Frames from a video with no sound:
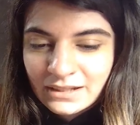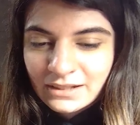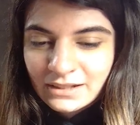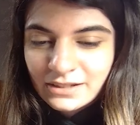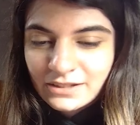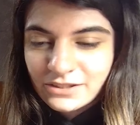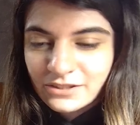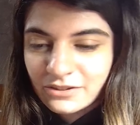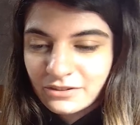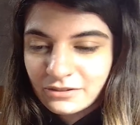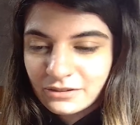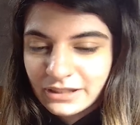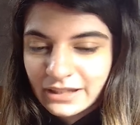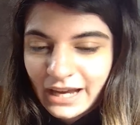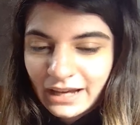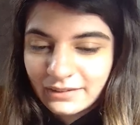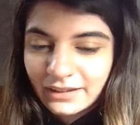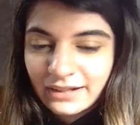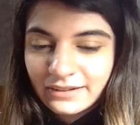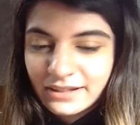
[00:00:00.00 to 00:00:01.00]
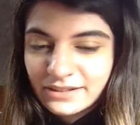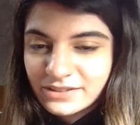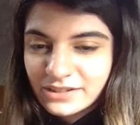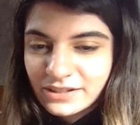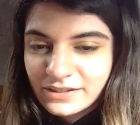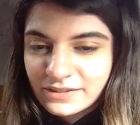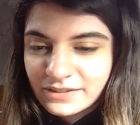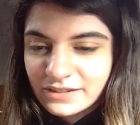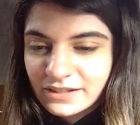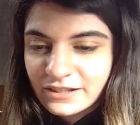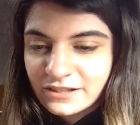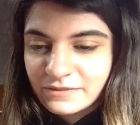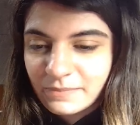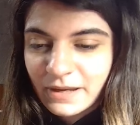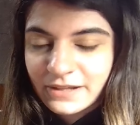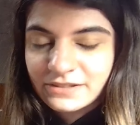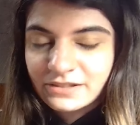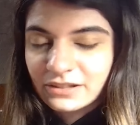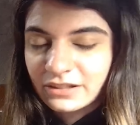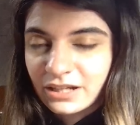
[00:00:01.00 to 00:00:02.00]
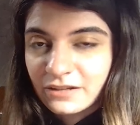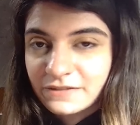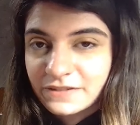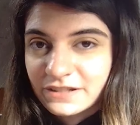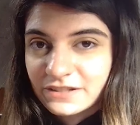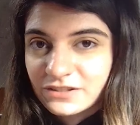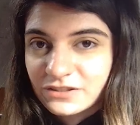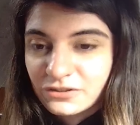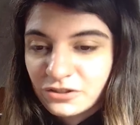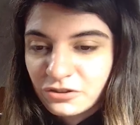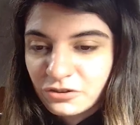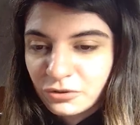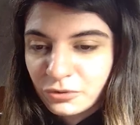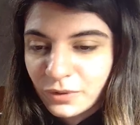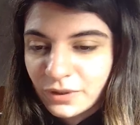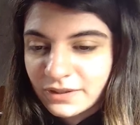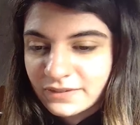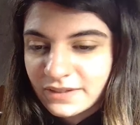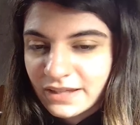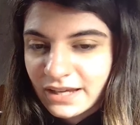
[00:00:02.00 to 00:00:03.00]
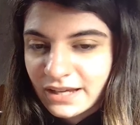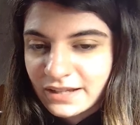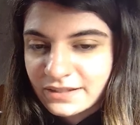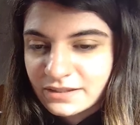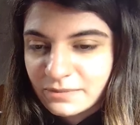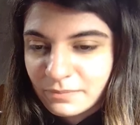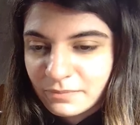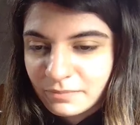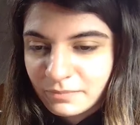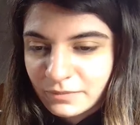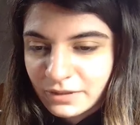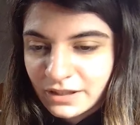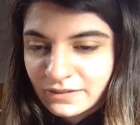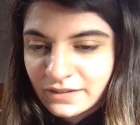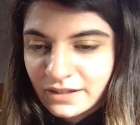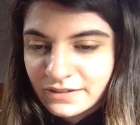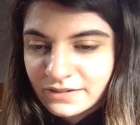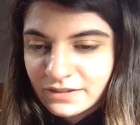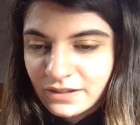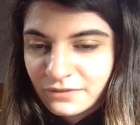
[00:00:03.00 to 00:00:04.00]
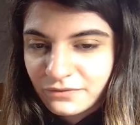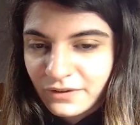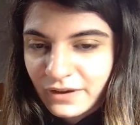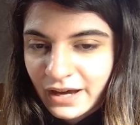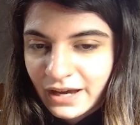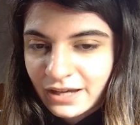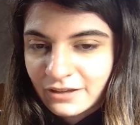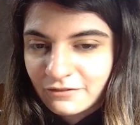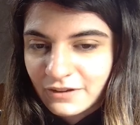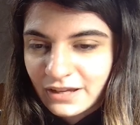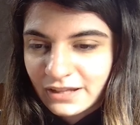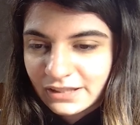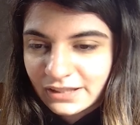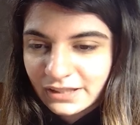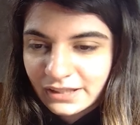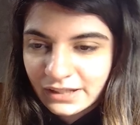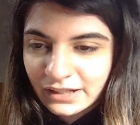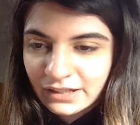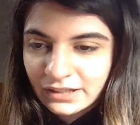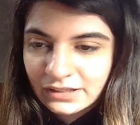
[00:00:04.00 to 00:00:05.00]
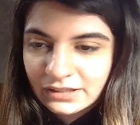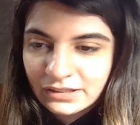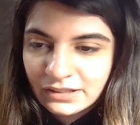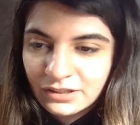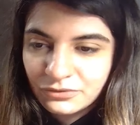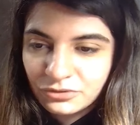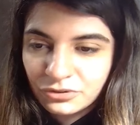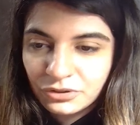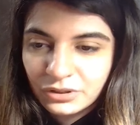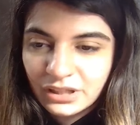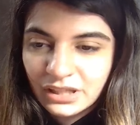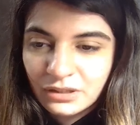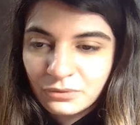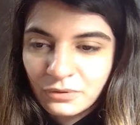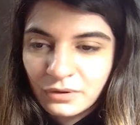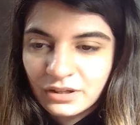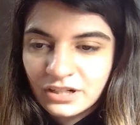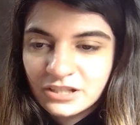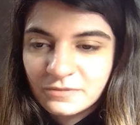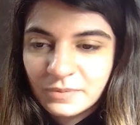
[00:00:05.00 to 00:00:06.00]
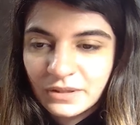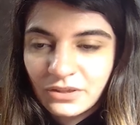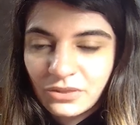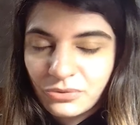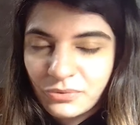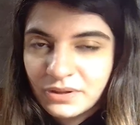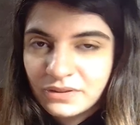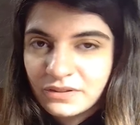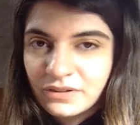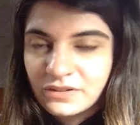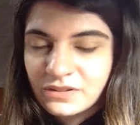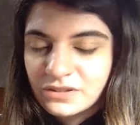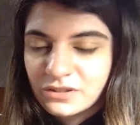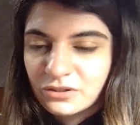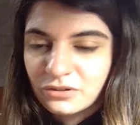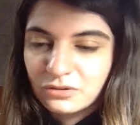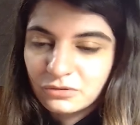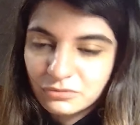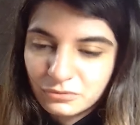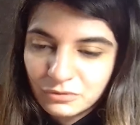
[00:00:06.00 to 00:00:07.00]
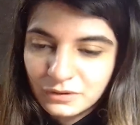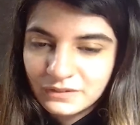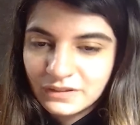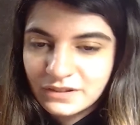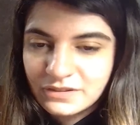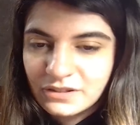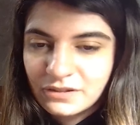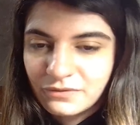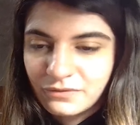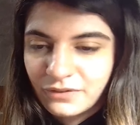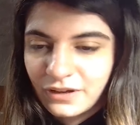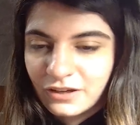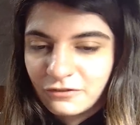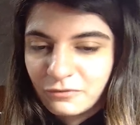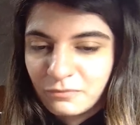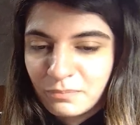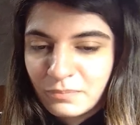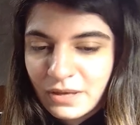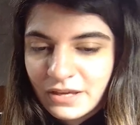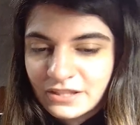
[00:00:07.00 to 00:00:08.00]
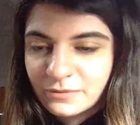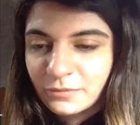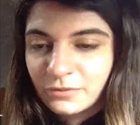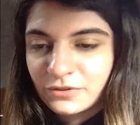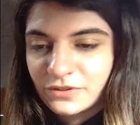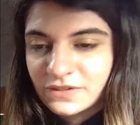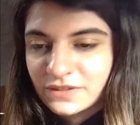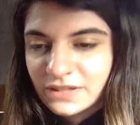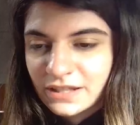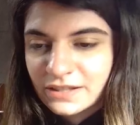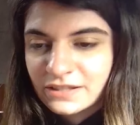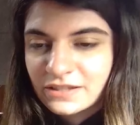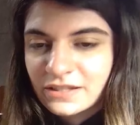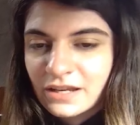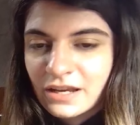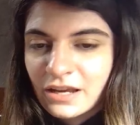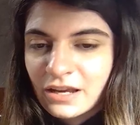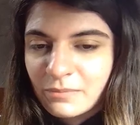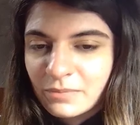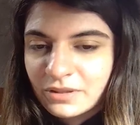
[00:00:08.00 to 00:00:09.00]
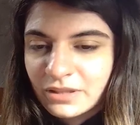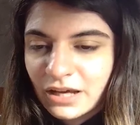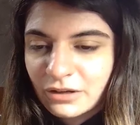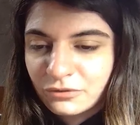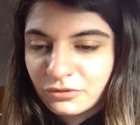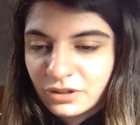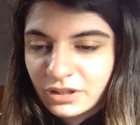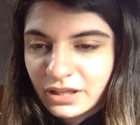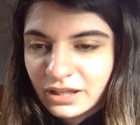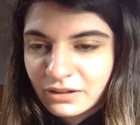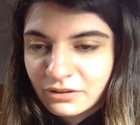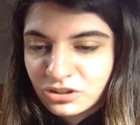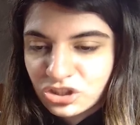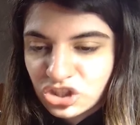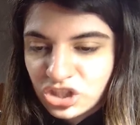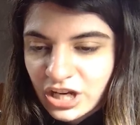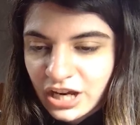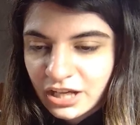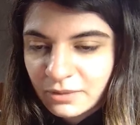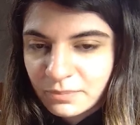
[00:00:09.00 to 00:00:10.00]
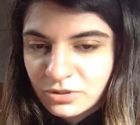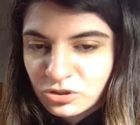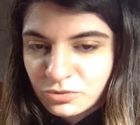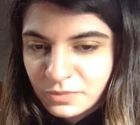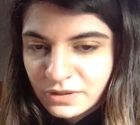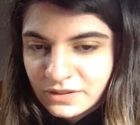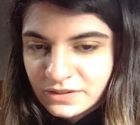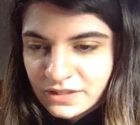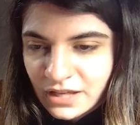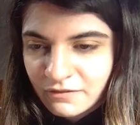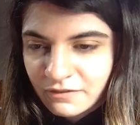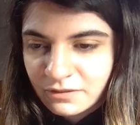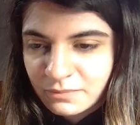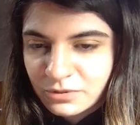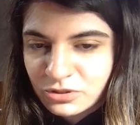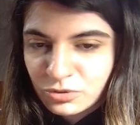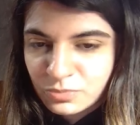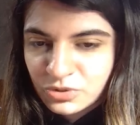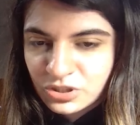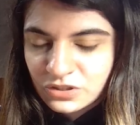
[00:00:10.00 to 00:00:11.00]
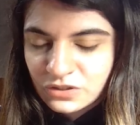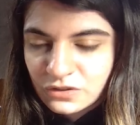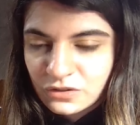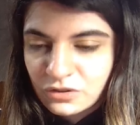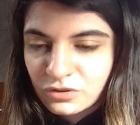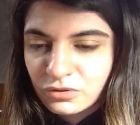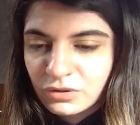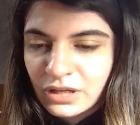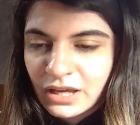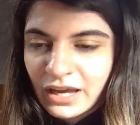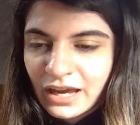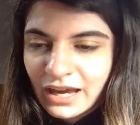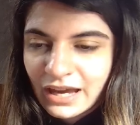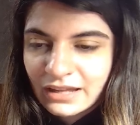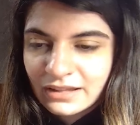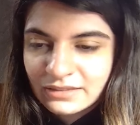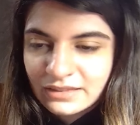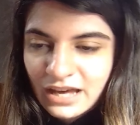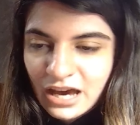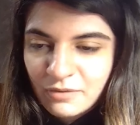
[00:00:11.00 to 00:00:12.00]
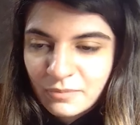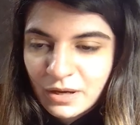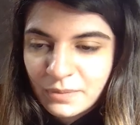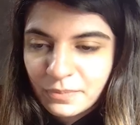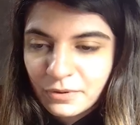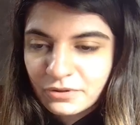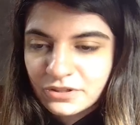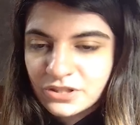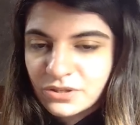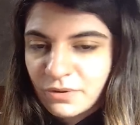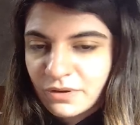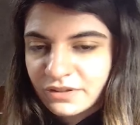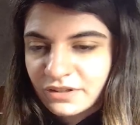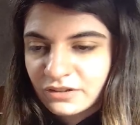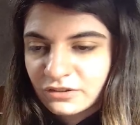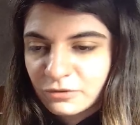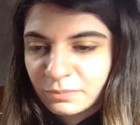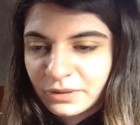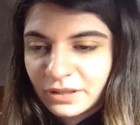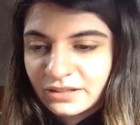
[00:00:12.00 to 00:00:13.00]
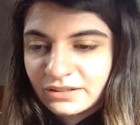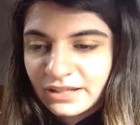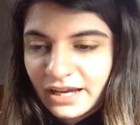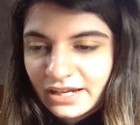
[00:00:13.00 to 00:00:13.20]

So yeah, knight takes e6 makes a lot of sense too. Queen takes, e takes d5, and here rook e1 is being threatened, so queen takes d5 makes most sense. But now rook e1 check, bishop e7, bishop g2, and now my opponent is threatening to play knight